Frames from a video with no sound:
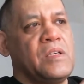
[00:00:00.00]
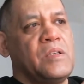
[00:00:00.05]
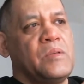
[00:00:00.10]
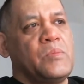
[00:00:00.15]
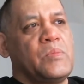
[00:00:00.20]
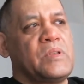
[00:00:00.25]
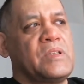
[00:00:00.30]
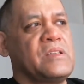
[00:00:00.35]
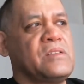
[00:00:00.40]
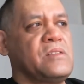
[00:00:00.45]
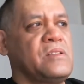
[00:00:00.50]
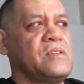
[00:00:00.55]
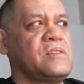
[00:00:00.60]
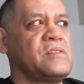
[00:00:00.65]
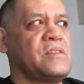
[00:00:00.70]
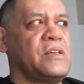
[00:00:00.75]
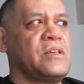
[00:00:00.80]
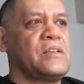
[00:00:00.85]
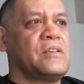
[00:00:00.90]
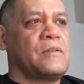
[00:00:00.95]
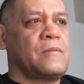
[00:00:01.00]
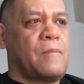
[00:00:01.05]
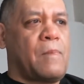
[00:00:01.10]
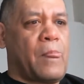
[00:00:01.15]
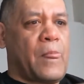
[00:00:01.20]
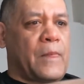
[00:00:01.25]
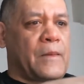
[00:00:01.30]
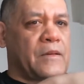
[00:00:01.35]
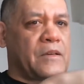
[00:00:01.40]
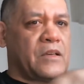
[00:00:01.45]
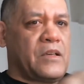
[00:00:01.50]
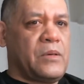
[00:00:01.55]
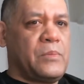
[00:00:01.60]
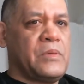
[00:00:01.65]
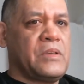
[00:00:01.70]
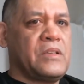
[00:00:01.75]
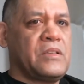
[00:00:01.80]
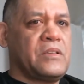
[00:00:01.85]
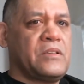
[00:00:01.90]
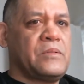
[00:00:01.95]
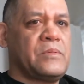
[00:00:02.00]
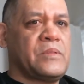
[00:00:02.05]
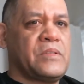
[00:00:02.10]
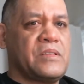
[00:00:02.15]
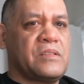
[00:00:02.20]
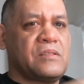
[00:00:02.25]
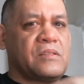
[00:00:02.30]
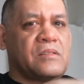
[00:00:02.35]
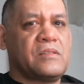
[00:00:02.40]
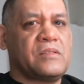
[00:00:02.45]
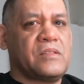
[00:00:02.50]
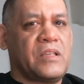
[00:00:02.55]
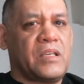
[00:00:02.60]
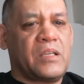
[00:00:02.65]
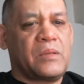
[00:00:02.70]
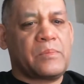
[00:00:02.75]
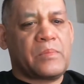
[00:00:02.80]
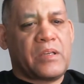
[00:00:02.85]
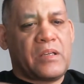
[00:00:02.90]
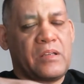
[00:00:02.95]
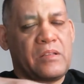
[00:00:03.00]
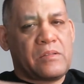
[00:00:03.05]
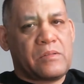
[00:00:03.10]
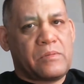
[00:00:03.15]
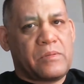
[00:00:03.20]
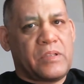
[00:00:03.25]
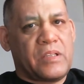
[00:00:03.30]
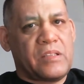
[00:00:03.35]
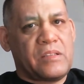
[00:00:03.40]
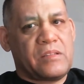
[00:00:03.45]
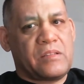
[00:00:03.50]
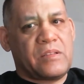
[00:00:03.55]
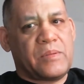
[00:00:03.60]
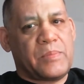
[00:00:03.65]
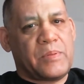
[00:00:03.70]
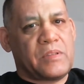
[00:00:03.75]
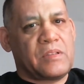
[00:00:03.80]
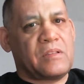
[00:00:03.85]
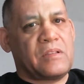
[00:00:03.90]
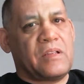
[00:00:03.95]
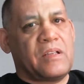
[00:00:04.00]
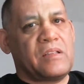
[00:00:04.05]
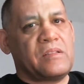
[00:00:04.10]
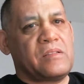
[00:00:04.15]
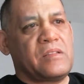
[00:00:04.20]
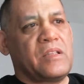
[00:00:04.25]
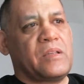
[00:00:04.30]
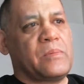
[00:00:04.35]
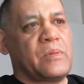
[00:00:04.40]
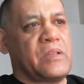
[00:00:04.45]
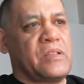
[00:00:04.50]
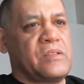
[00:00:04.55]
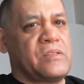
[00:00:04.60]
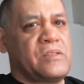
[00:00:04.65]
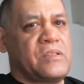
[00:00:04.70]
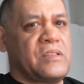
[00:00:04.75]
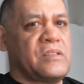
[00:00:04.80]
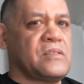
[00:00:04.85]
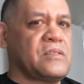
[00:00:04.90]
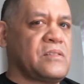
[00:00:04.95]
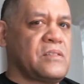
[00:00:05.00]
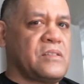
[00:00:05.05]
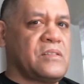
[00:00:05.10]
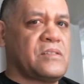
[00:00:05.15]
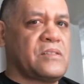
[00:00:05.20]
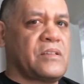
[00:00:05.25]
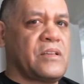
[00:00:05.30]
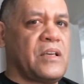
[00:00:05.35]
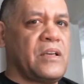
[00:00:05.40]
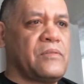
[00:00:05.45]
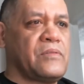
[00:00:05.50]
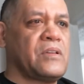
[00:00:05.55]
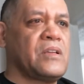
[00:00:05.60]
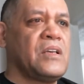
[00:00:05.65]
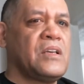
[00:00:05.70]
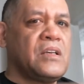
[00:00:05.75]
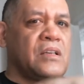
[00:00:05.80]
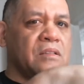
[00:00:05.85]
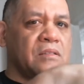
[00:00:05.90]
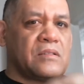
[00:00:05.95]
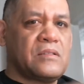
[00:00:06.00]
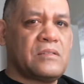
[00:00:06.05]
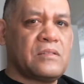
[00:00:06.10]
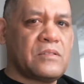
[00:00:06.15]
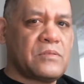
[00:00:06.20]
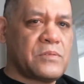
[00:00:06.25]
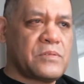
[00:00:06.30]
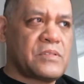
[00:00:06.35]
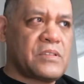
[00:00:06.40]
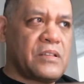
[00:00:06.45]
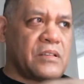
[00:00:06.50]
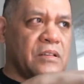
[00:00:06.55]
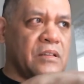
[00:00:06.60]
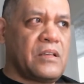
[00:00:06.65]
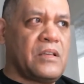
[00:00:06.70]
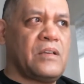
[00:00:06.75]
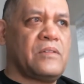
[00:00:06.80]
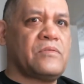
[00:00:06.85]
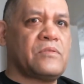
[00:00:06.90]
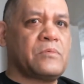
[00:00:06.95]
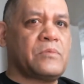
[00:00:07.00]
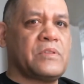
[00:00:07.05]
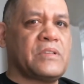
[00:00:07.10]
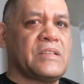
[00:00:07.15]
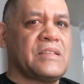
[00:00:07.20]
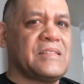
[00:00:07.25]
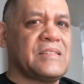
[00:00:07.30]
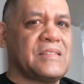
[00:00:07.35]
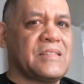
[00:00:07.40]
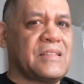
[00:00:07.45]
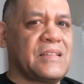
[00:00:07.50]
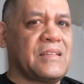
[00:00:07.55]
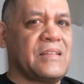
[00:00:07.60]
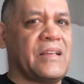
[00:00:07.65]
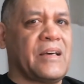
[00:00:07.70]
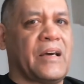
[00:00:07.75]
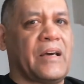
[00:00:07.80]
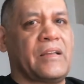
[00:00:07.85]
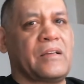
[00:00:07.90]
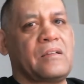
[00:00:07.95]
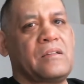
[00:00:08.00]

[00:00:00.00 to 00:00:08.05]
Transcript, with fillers: But he says that coming to him is the same as raising up on the last day because Jesus is in heaven. Jesus was not in heaven when he said that.